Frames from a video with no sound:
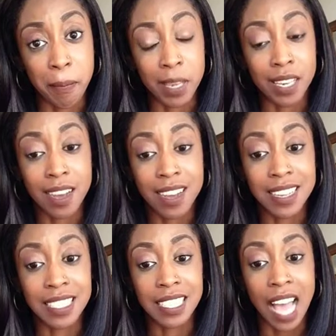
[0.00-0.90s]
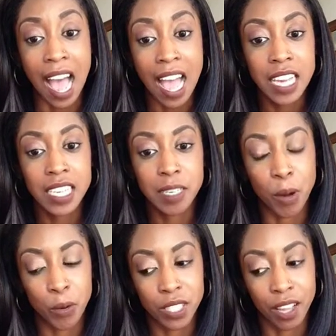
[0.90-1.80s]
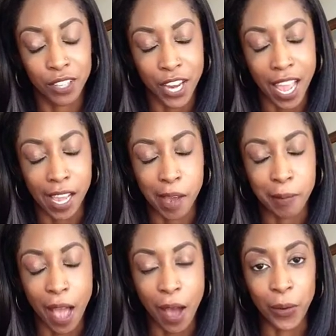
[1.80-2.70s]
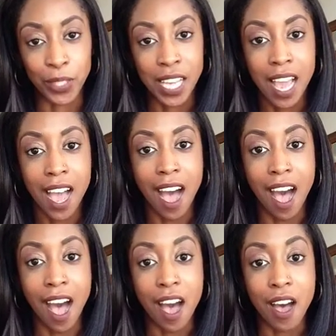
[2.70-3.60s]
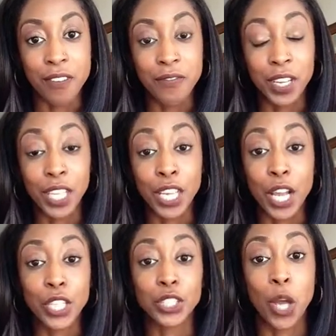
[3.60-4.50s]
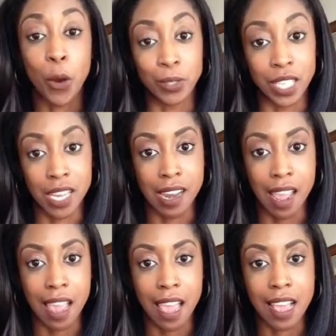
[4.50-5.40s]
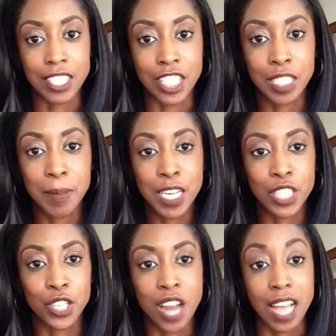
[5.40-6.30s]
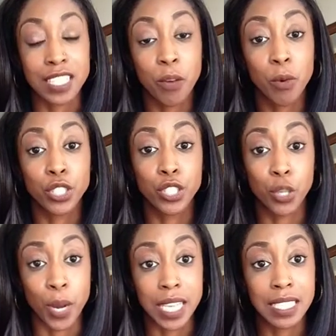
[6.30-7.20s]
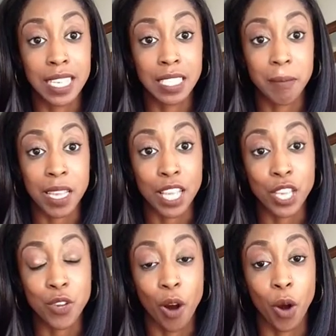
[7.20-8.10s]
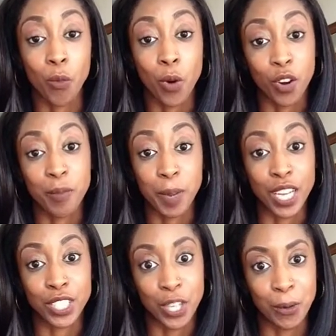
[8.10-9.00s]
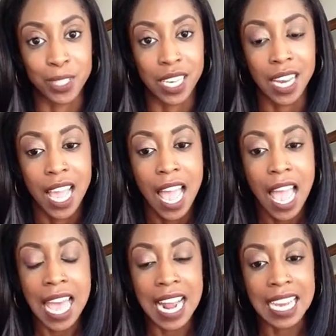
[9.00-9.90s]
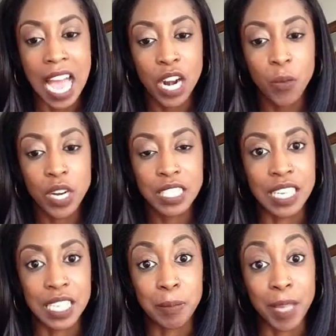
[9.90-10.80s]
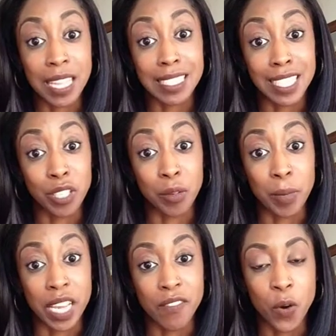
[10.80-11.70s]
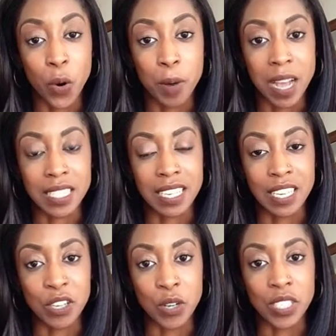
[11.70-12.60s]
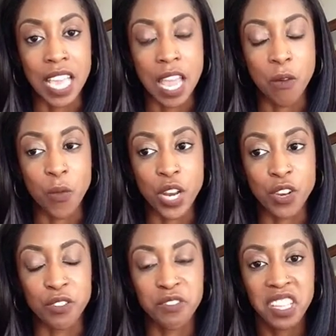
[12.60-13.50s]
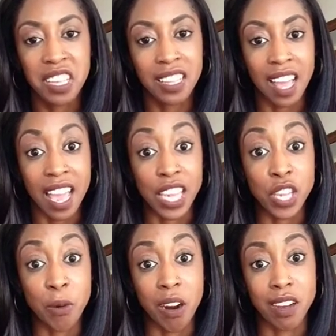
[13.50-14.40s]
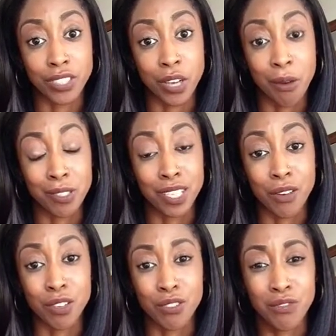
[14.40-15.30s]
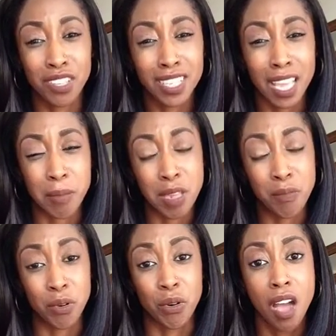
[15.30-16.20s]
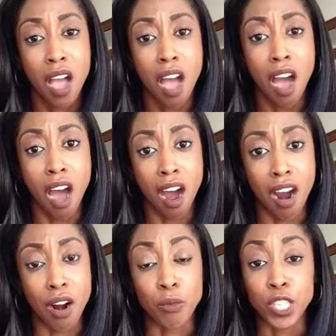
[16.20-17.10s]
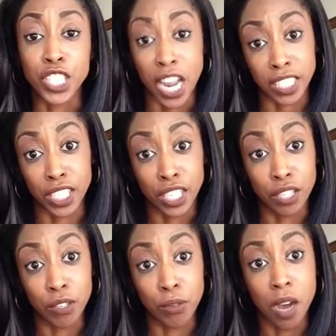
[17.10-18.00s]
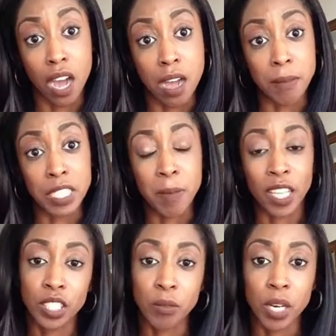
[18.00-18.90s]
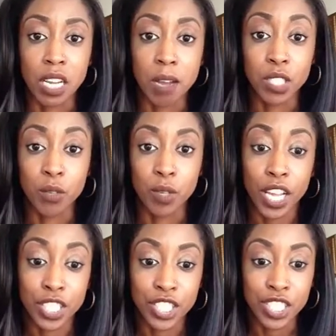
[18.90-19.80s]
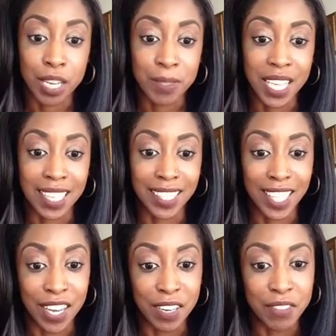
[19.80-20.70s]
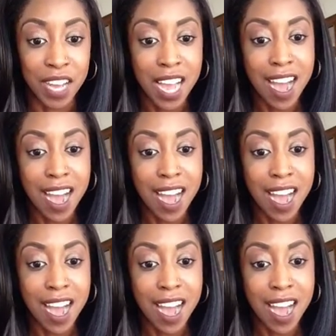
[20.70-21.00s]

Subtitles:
important because I did a post the other day about feeling chosen, and just because you're not someone's choice doesn't mean that you aren't worth being chosen. And I kind of wanted to explain this a little bit for my singles, and when you're feeling like you are unchosen, or you feeling like people are rejecting you, especially when it comes to relationships and love.